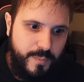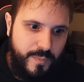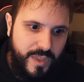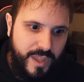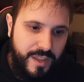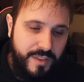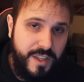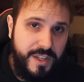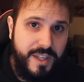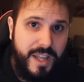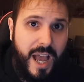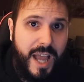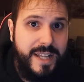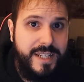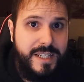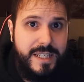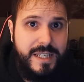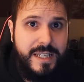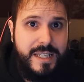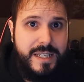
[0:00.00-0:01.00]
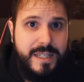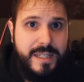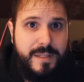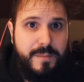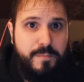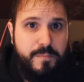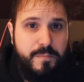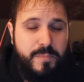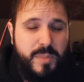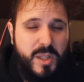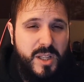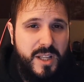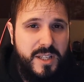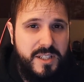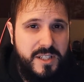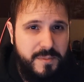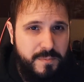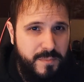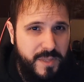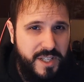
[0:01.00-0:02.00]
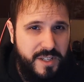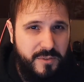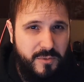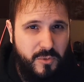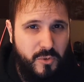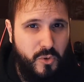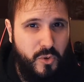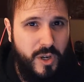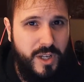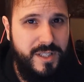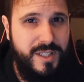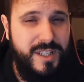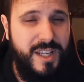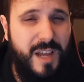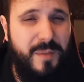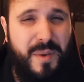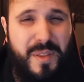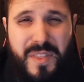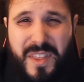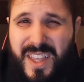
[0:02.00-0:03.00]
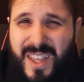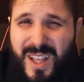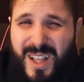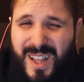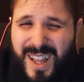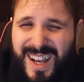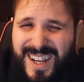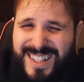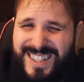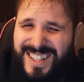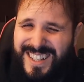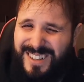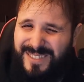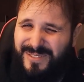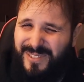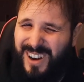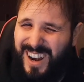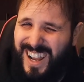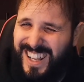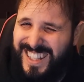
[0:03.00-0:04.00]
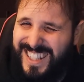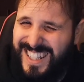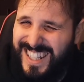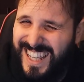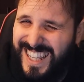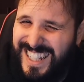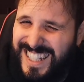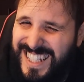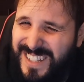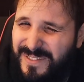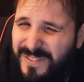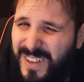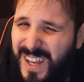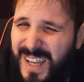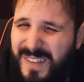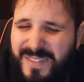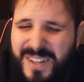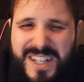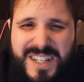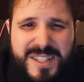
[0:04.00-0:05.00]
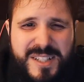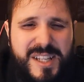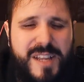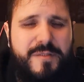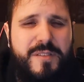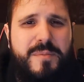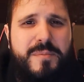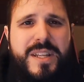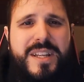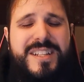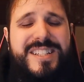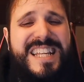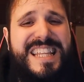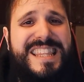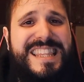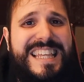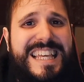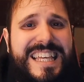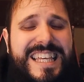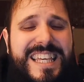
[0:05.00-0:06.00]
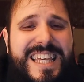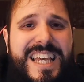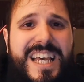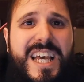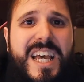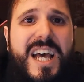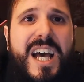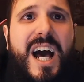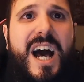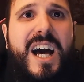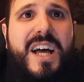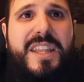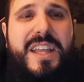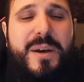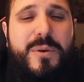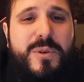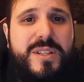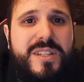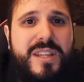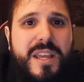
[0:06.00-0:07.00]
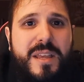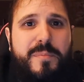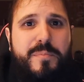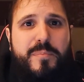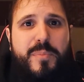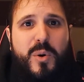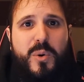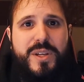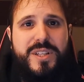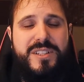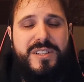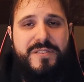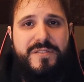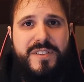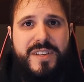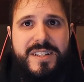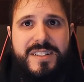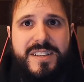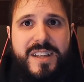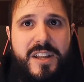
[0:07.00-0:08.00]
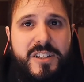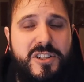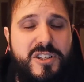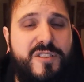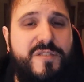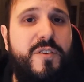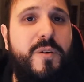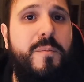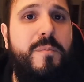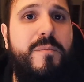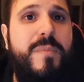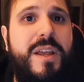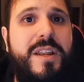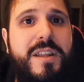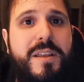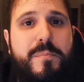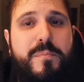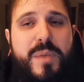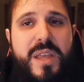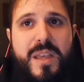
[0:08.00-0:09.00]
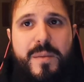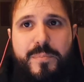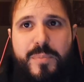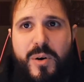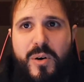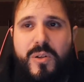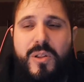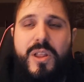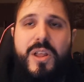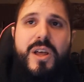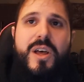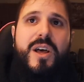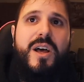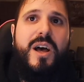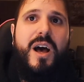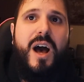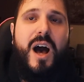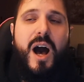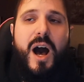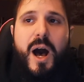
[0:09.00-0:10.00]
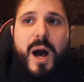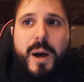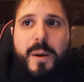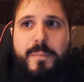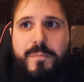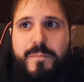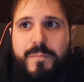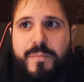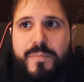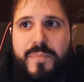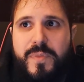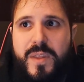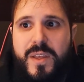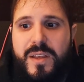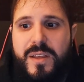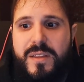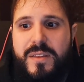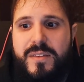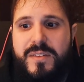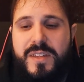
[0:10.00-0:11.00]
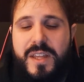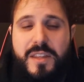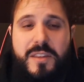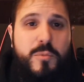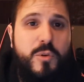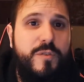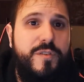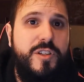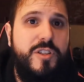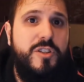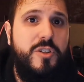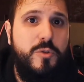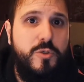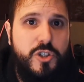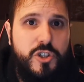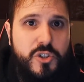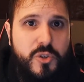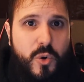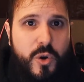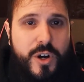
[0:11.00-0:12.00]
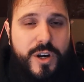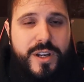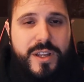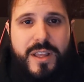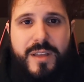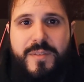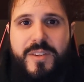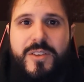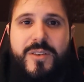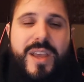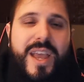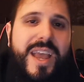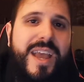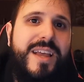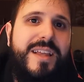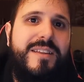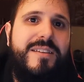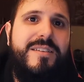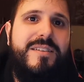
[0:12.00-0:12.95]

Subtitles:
The 90 plus minute runtime, I think it clocked in around 95, 97 minutes. I think that was a point of contention for many people. Saying the movie's too short, and you can't